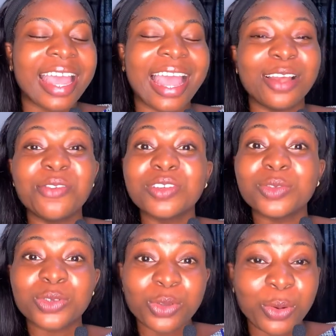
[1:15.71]
I love it
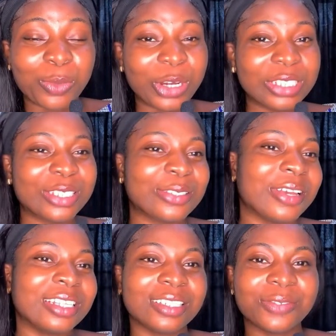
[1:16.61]
so much. So
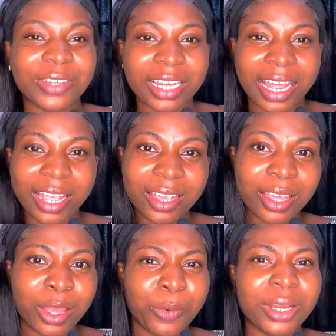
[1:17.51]
I just felt like
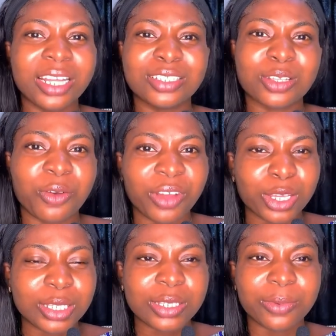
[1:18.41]
when I discovered
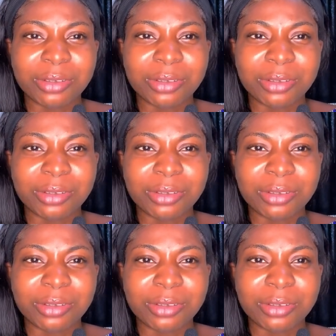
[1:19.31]
YouTube,